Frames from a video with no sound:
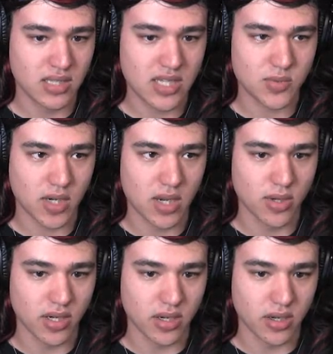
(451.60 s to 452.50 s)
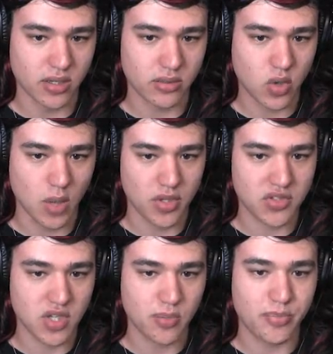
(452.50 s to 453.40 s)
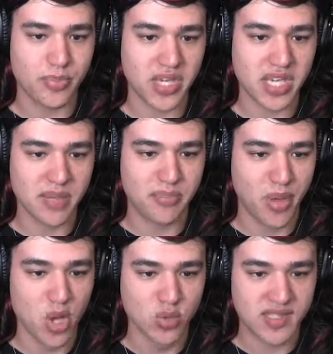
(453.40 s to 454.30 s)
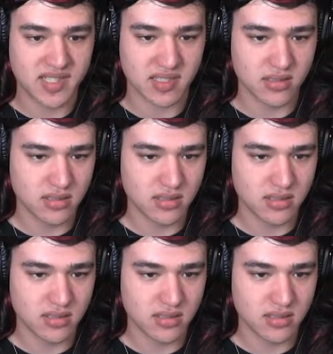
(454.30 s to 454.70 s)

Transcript: That's what I want to know. Globox, stop being a poos.